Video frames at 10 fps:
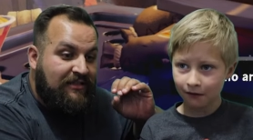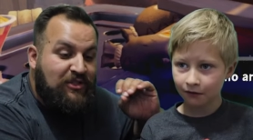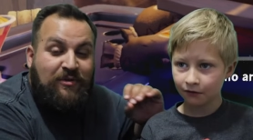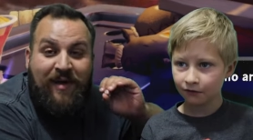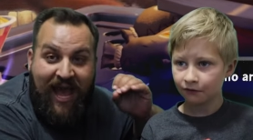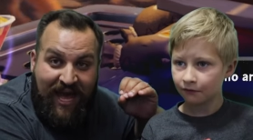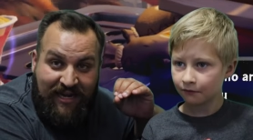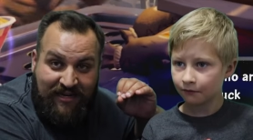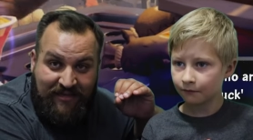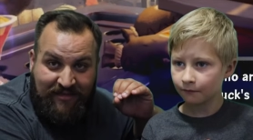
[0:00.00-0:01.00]
Speaker 1: too
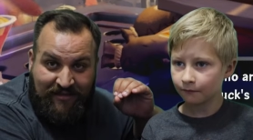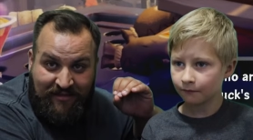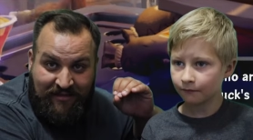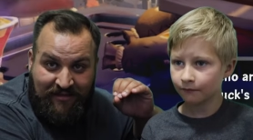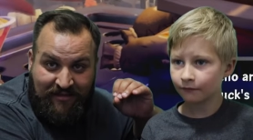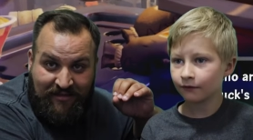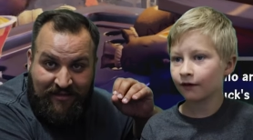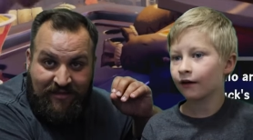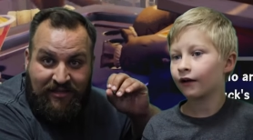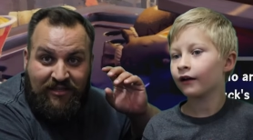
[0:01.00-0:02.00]
bad,
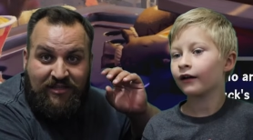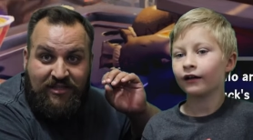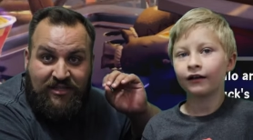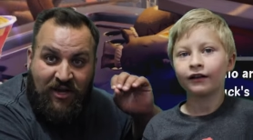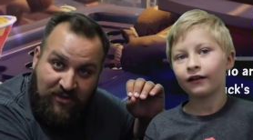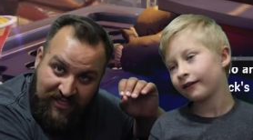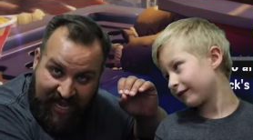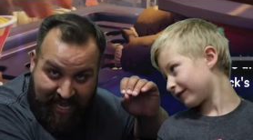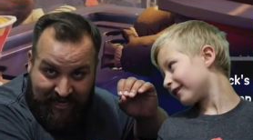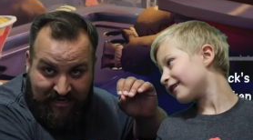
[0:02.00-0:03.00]
so
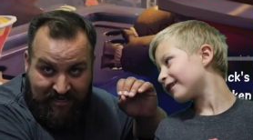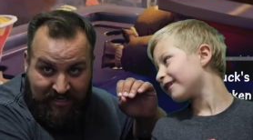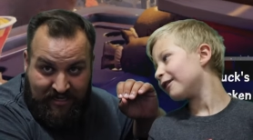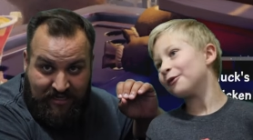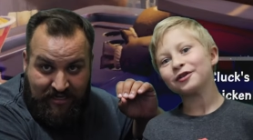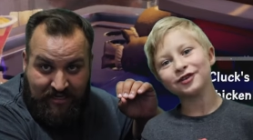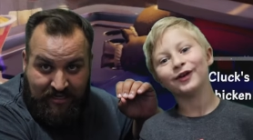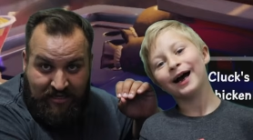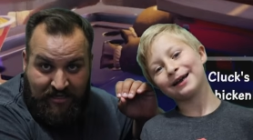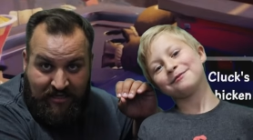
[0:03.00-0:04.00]
sad.
Speaker 2: Wish you
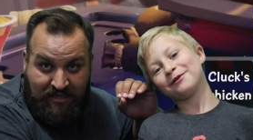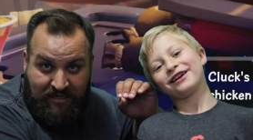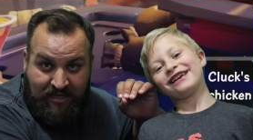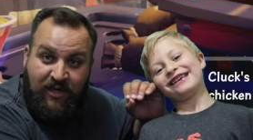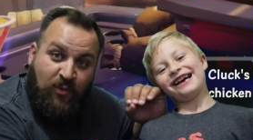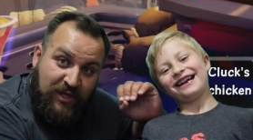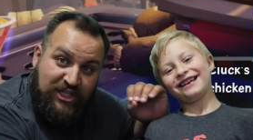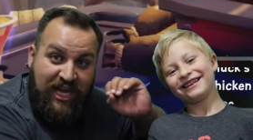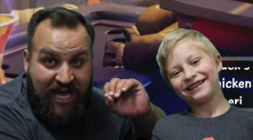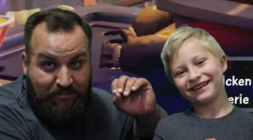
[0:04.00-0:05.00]
had a boogie dad.
Speaker 1: Wish
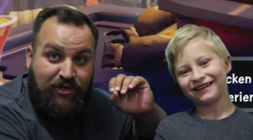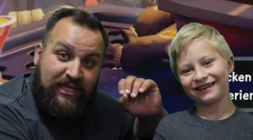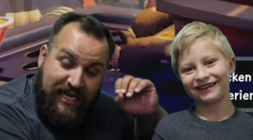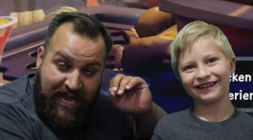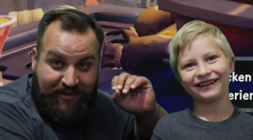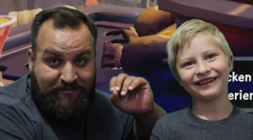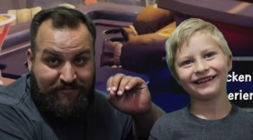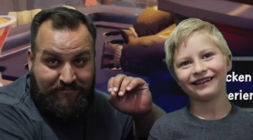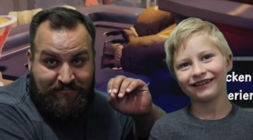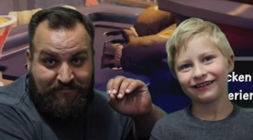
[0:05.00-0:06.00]
she had a boogie
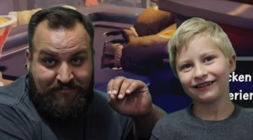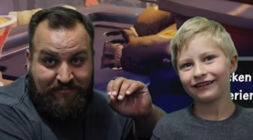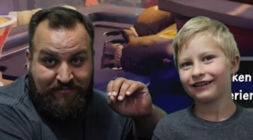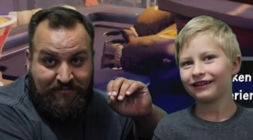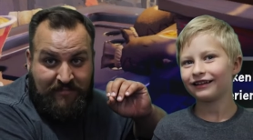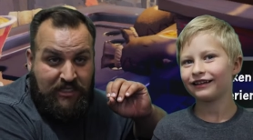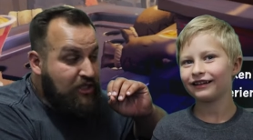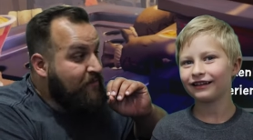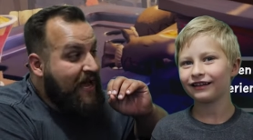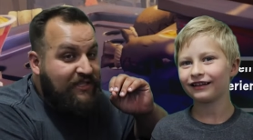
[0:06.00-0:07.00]
dad.
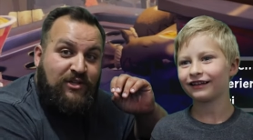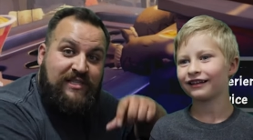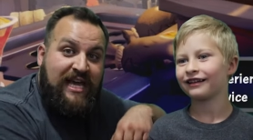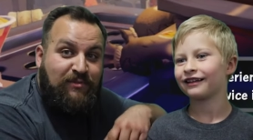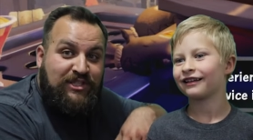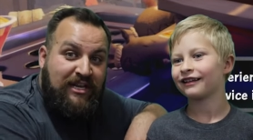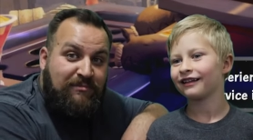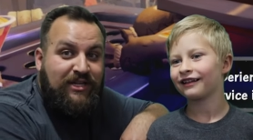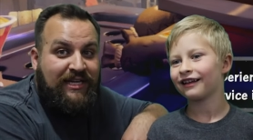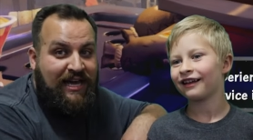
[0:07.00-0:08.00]
Too bad, so sad, wish she had a
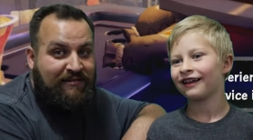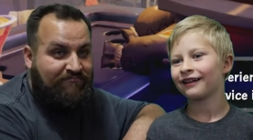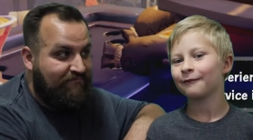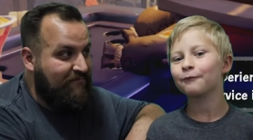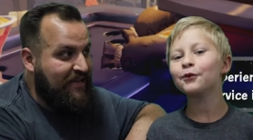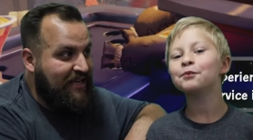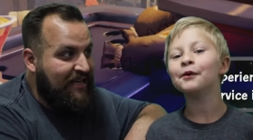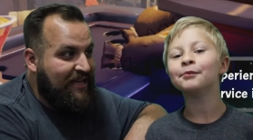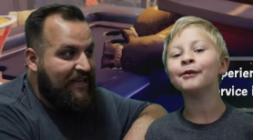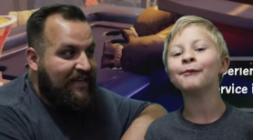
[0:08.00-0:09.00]
boogie dad.
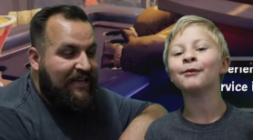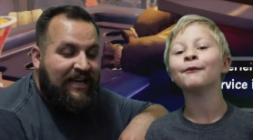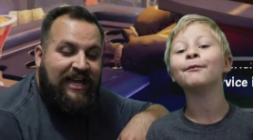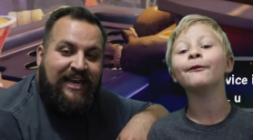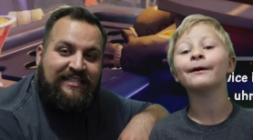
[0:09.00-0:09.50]
And